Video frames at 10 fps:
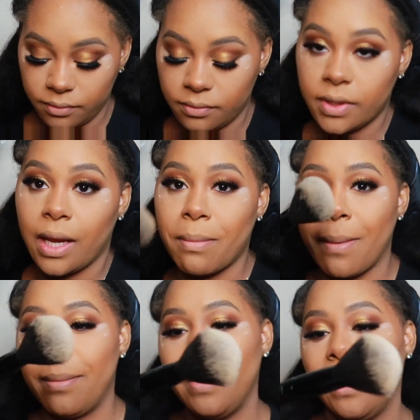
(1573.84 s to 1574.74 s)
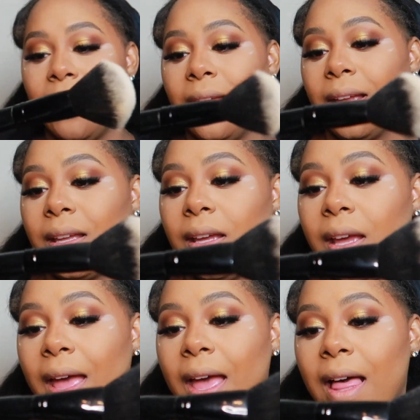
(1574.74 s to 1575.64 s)
Take my big
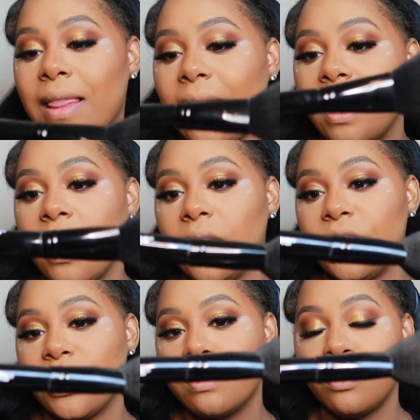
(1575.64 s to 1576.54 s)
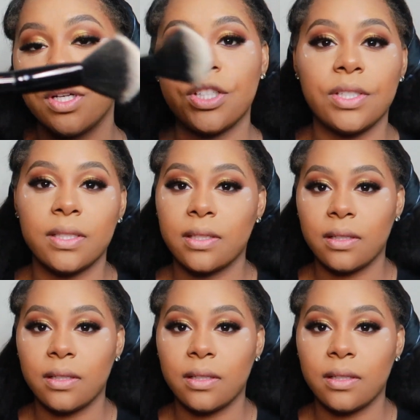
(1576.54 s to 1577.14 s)
LA Colors brush, just a